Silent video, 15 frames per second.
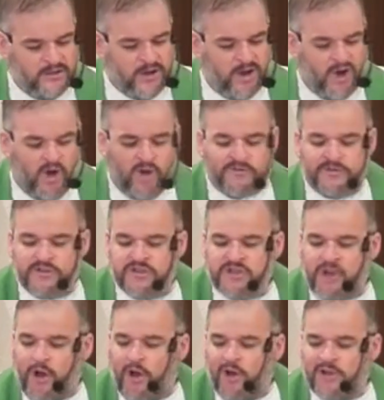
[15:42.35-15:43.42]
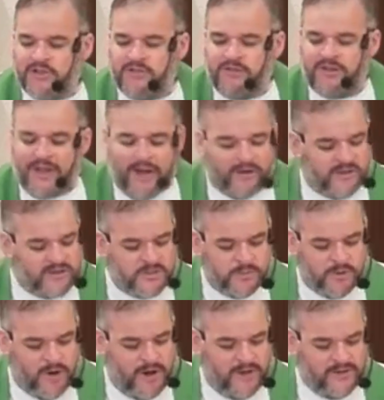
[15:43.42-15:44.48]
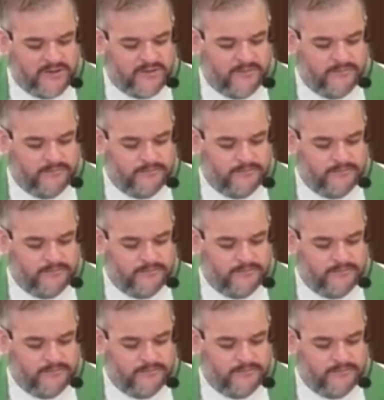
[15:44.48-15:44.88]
call for songs of loudest praise.